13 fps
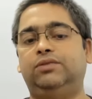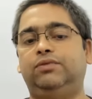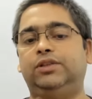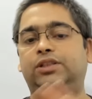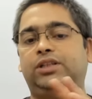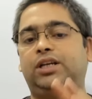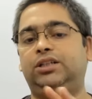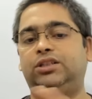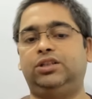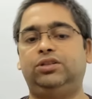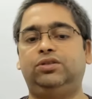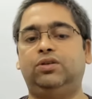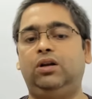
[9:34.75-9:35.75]
which
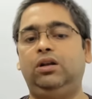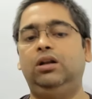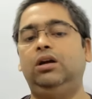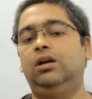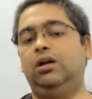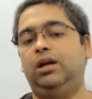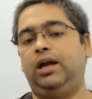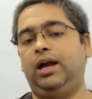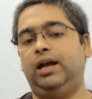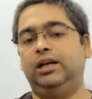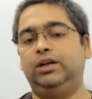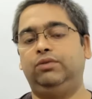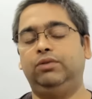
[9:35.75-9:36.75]
tests all,
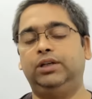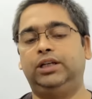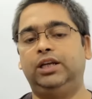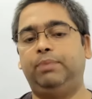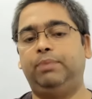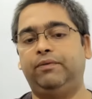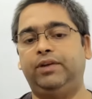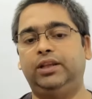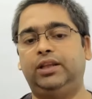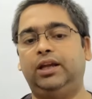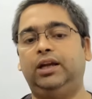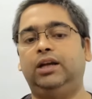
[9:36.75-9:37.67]
and it will keep everything.